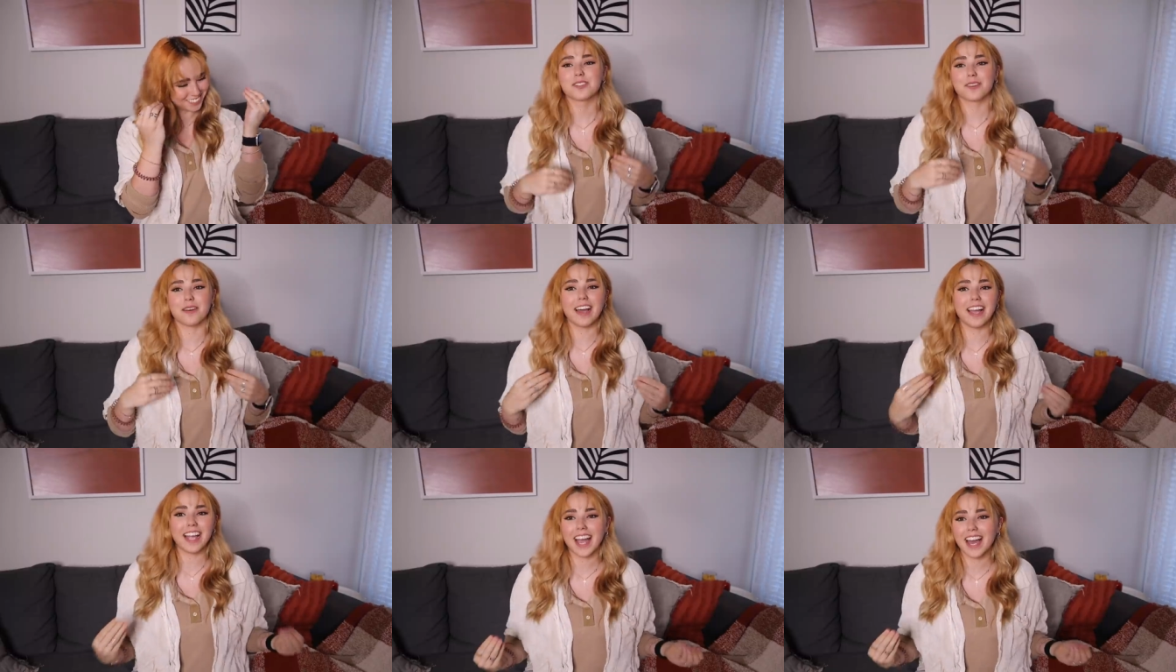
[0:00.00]
So
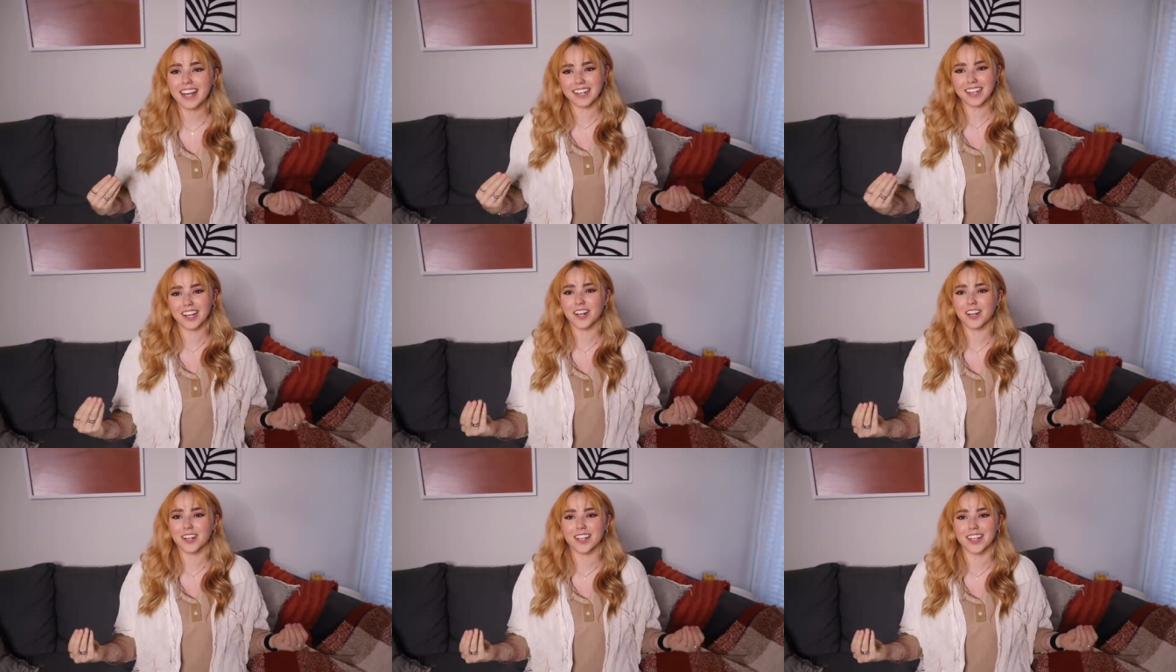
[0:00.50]
I
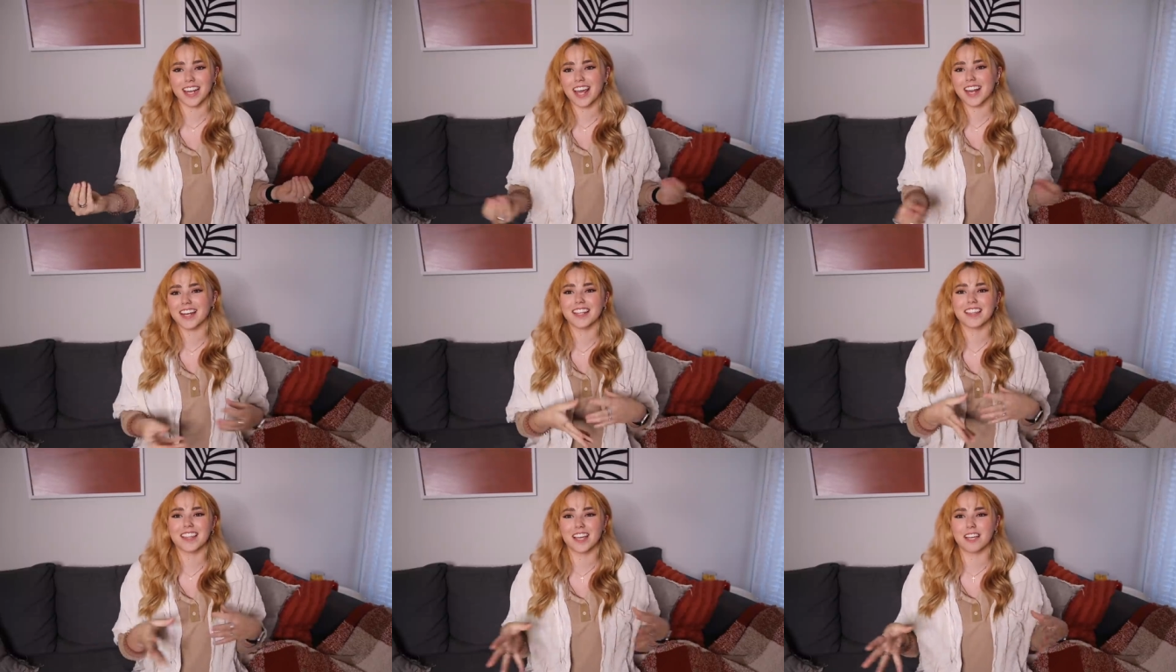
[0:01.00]
hadn't heard
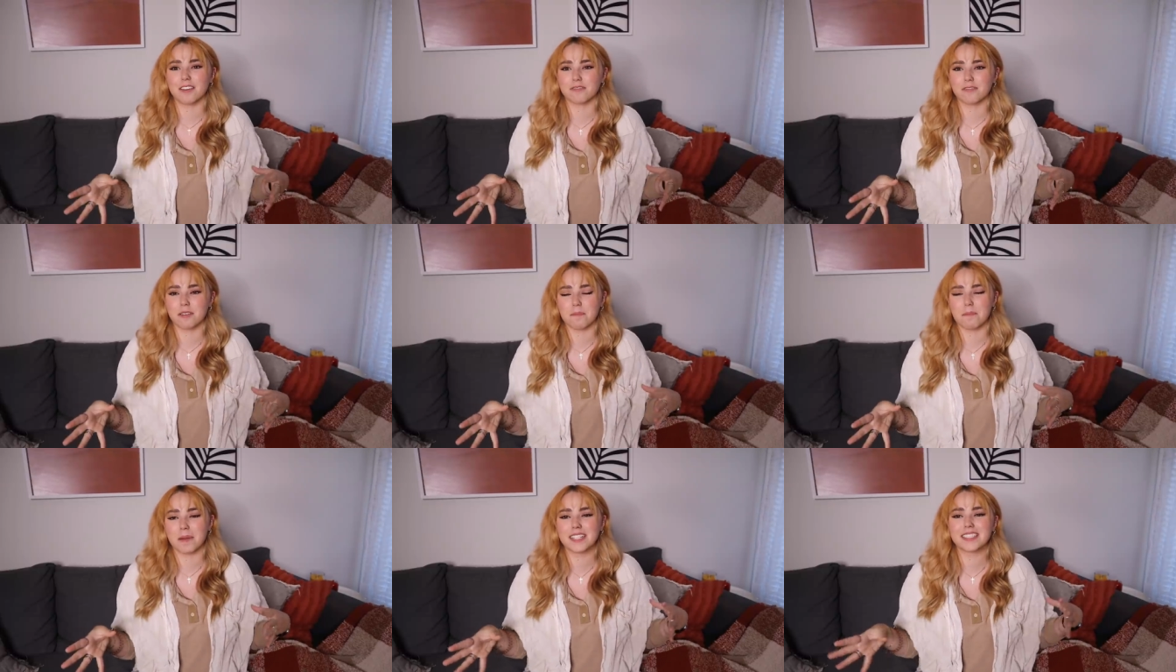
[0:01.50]
anything
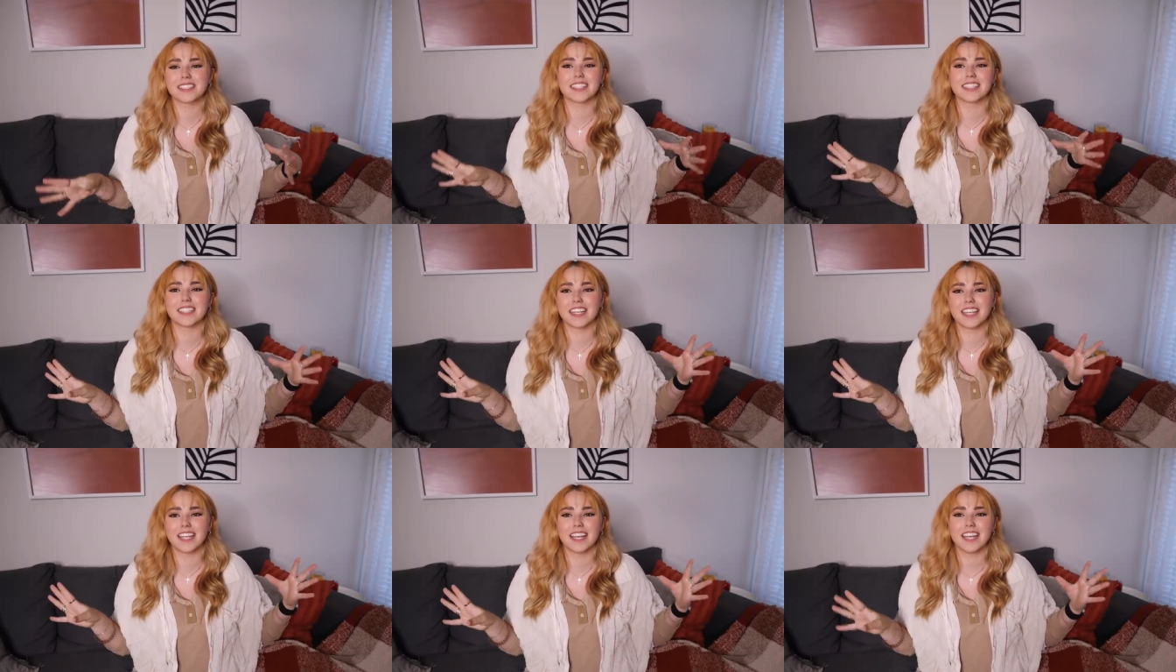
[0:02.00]
from
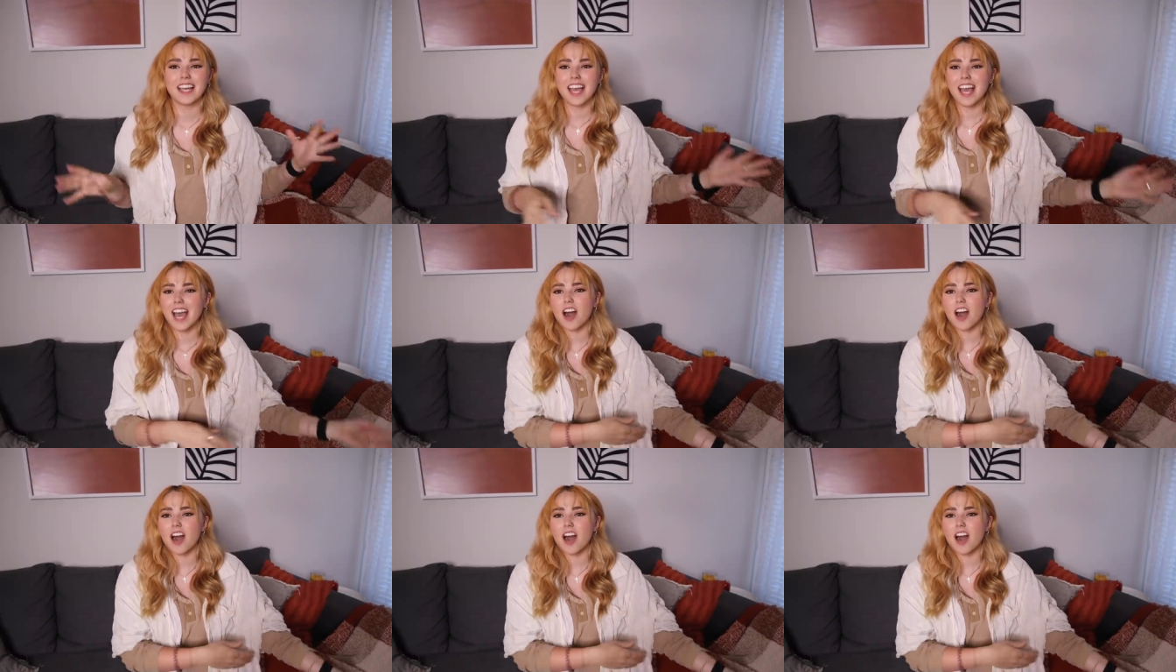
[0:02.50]
basically,